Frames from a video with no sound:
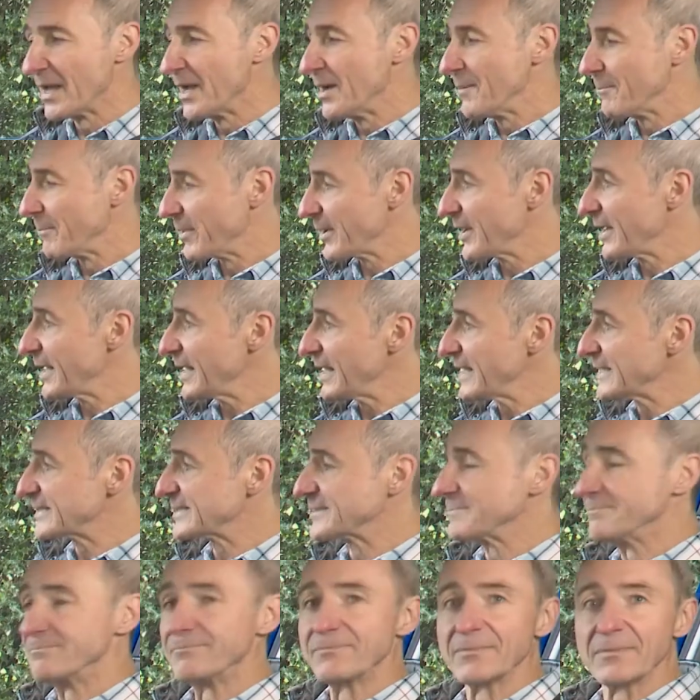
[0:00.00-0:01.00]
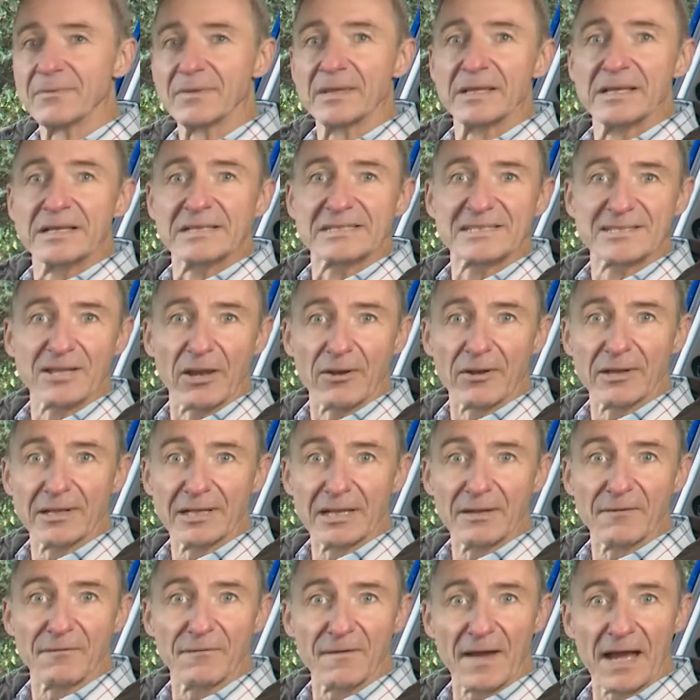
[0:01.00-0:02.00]
but it is
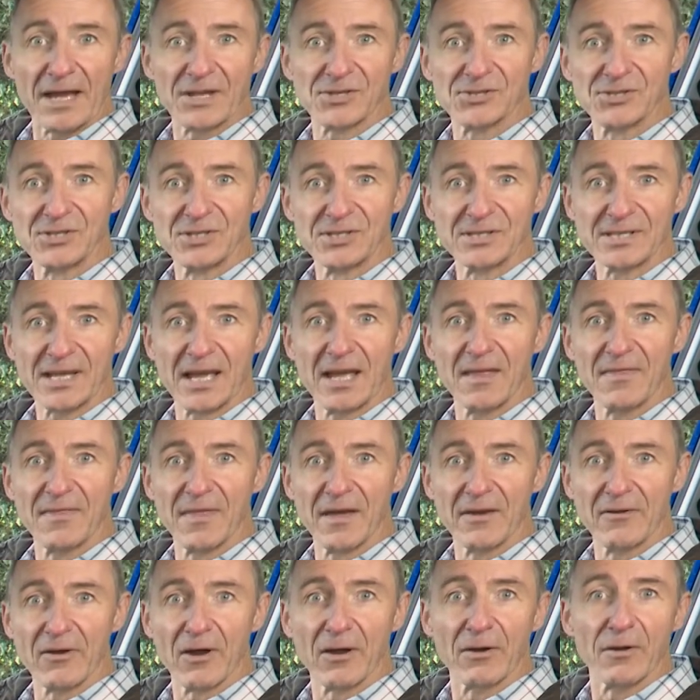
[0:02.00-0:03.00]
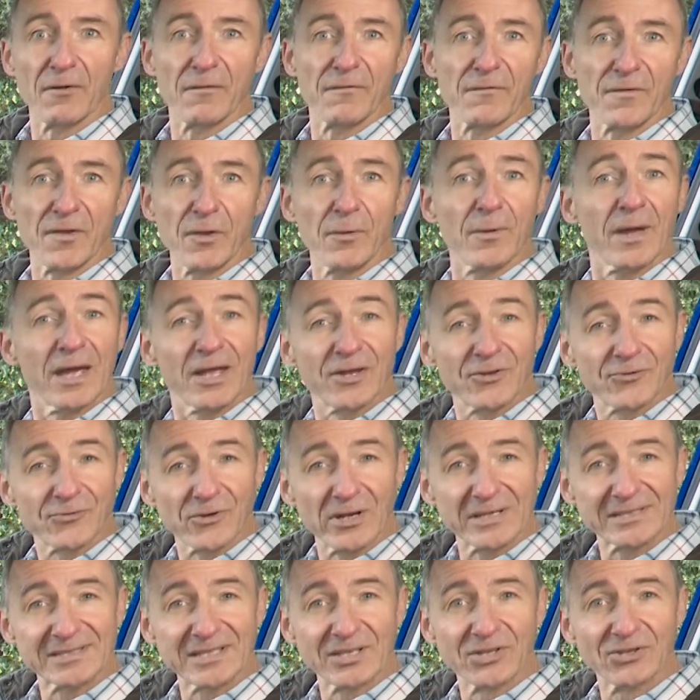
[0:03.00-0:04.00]
solidly fashioned, and there are a few
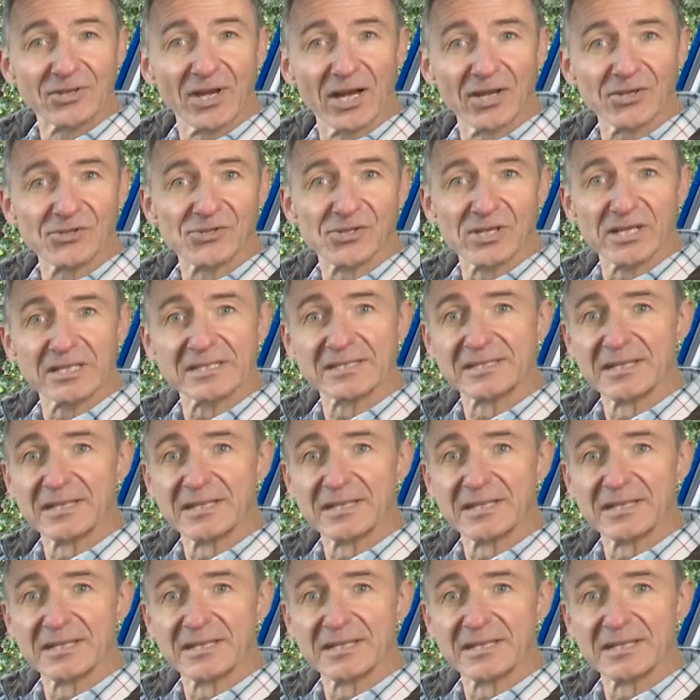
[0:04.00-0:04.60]
interesting touches.